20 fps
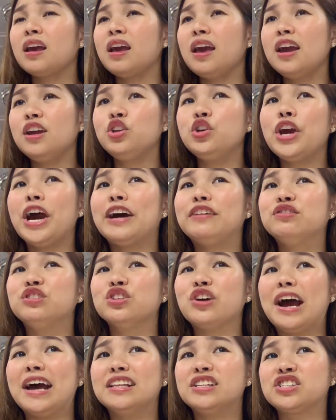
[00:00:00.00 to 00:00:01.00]
and you have to
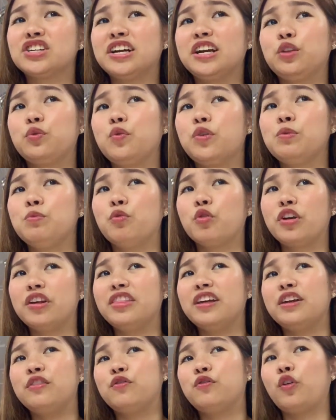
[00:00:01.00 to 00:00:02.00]
answer it with more
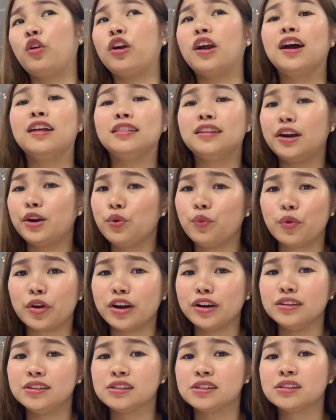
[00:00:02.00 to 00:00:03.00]
than 400
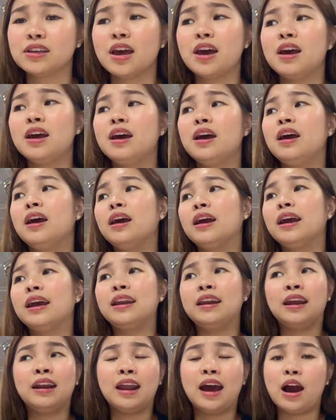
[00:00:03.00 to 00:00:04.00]
words
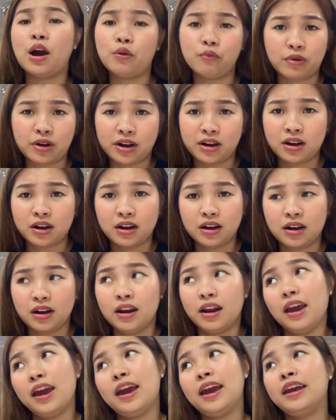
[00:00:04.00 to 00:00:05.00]
in an hour.
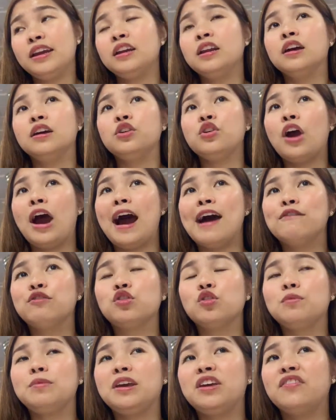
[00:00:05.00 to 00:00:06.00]
And you have
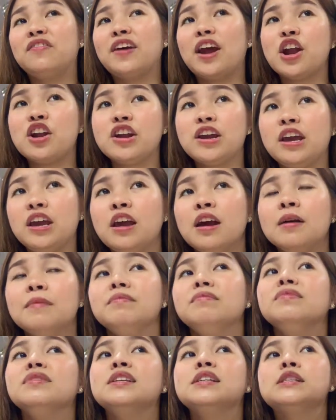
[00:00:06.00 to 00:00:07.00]
to be very
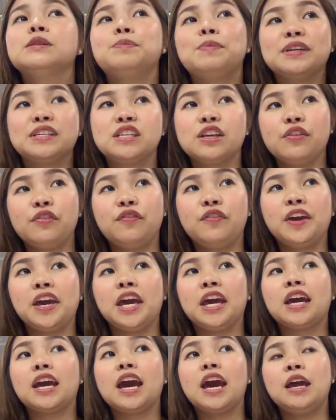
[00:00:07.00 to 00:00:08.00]

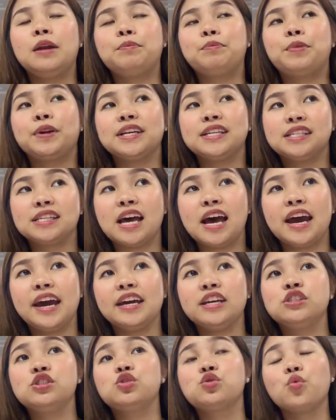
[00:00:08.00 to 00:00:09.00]
specific and
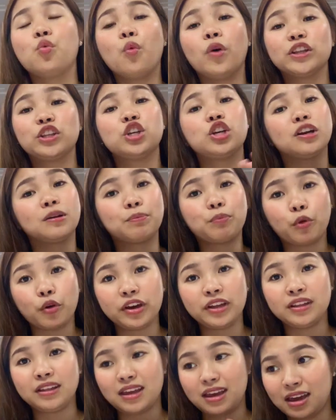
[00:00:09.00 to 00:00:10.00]
precise to what your
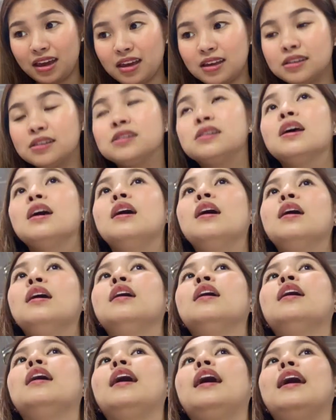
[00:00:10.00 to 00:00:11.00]
point is.
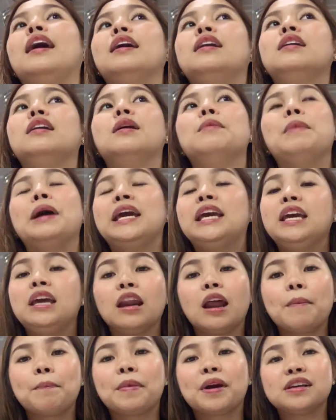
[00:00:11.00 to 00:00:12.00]
And
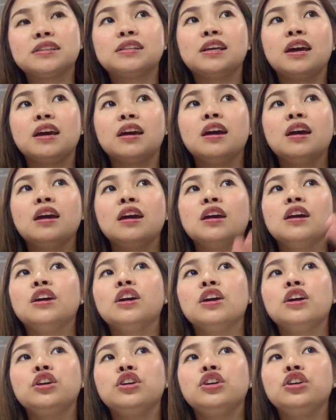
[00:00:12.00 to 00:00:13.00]
mahirap kasi
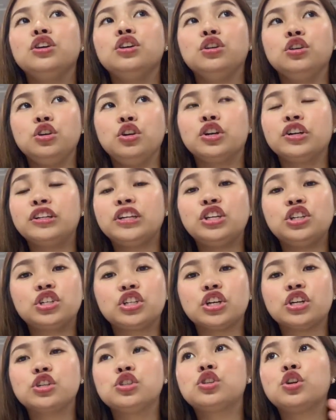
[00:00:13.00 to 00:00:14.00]
your
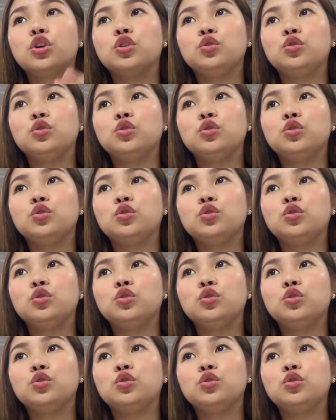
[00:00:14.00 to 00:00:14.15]
teachers